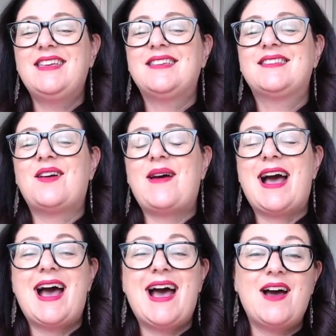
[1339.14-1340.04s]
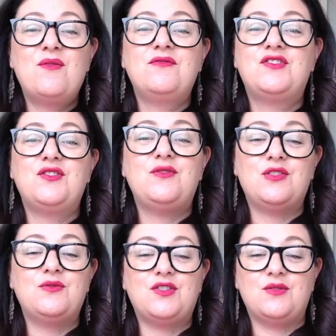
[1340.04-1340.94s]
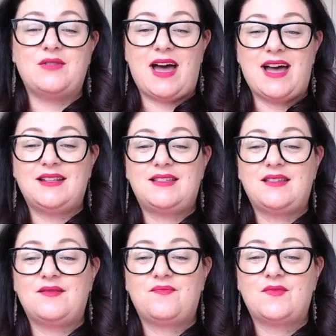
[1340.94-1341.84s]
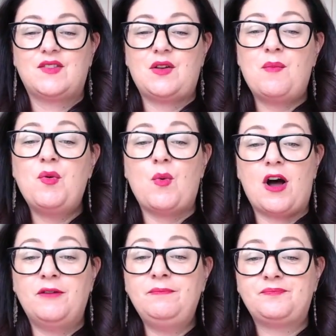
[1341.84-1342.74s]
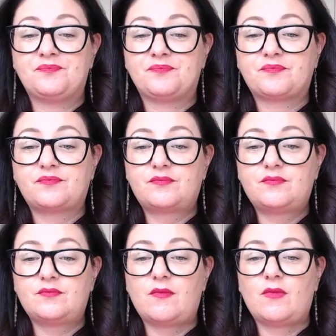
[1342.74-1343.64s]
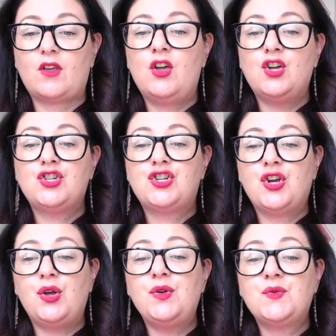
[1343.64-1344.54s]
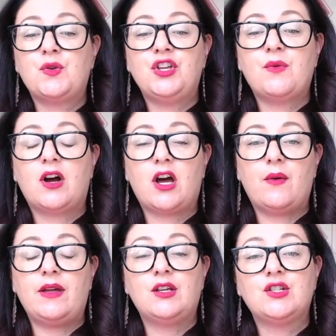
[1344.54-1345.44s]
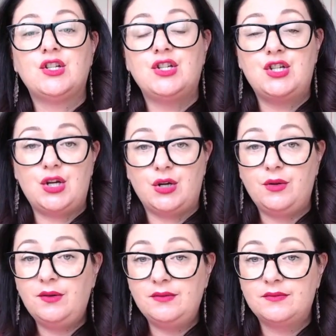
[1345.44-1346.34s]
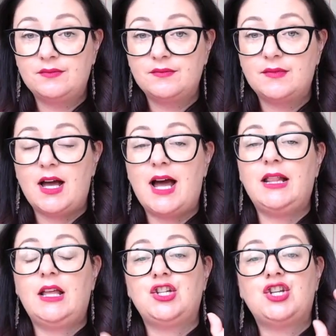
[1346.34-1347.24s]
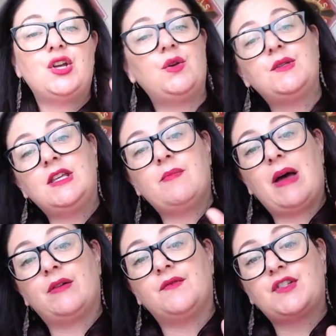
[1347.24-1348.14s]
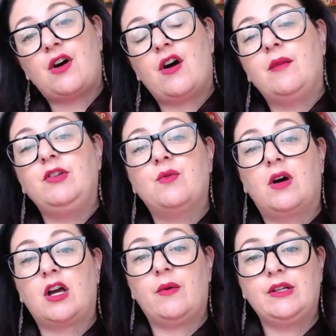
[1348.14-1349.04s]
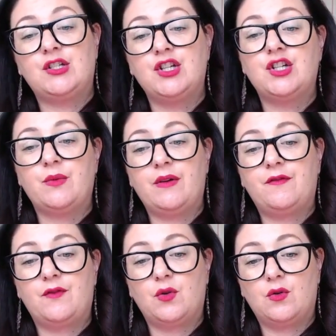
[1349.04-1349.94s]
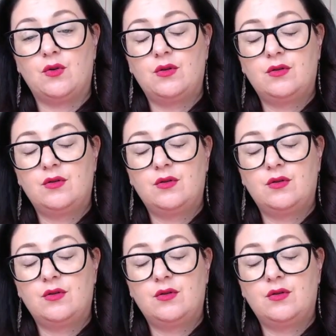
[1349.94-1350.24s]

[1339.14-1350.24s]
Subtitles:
So how do you do that? So number 1, choose what you are going to do, and then choose the amount of time you are going to do it for.